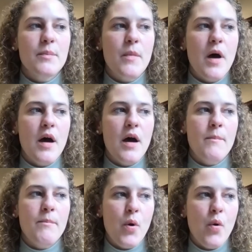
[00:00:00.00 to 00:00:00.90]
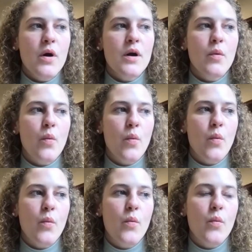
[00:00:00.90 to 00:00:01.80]
a poor
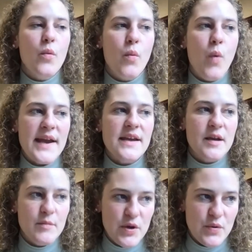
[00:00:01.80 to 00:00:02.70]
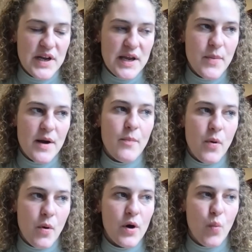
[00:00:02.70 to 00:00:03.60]
white community, but a
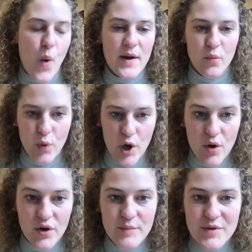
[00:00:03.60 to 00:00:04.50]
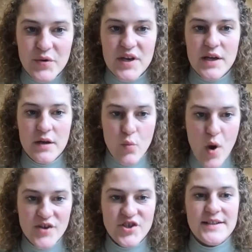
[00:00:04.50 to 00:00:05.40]
poor white rural community in
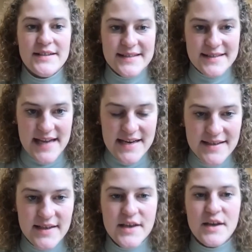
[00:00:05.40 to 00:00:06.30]
Washington State.